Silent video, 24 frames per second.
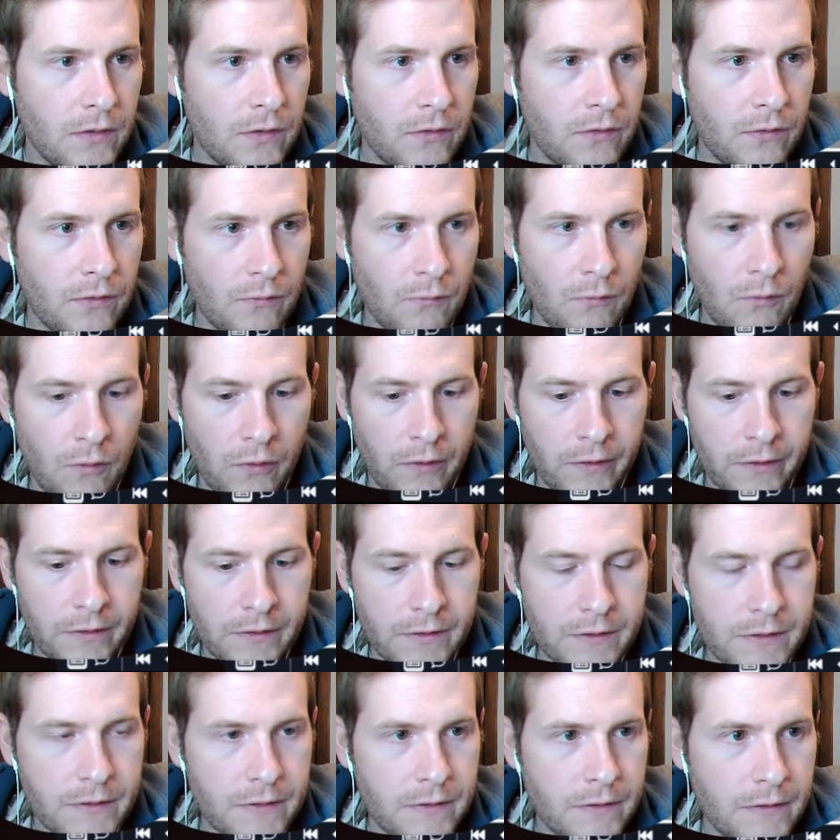
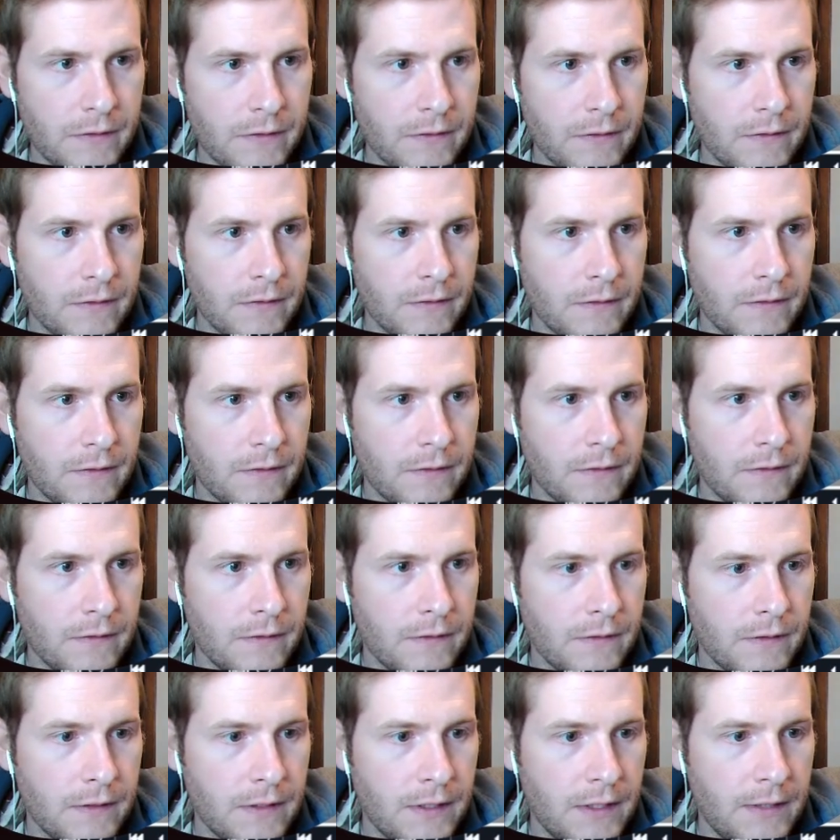thwart.
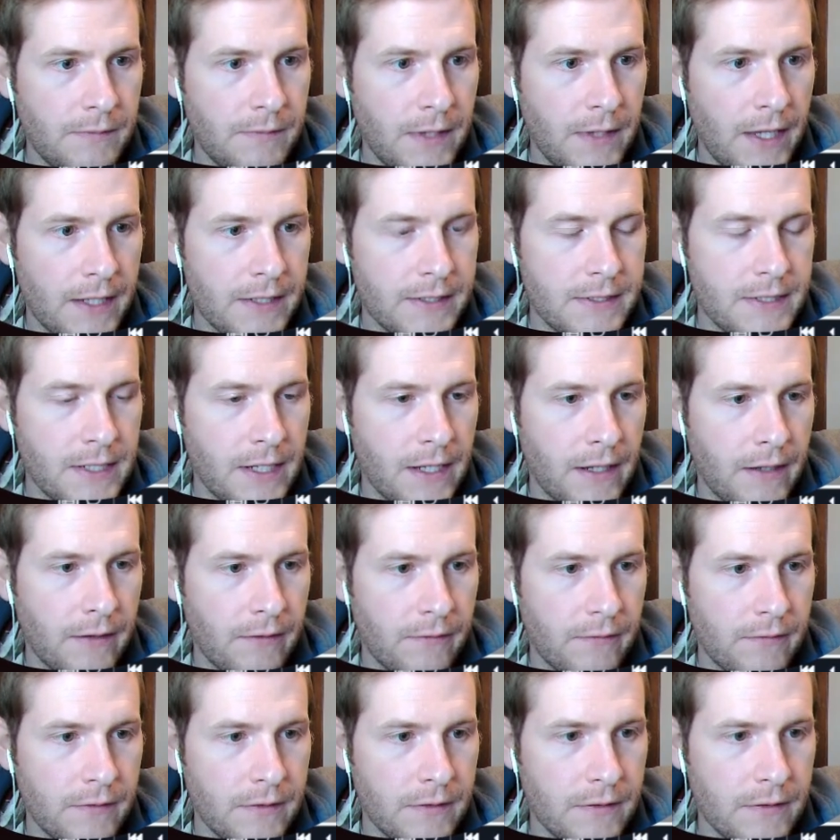Keep that down.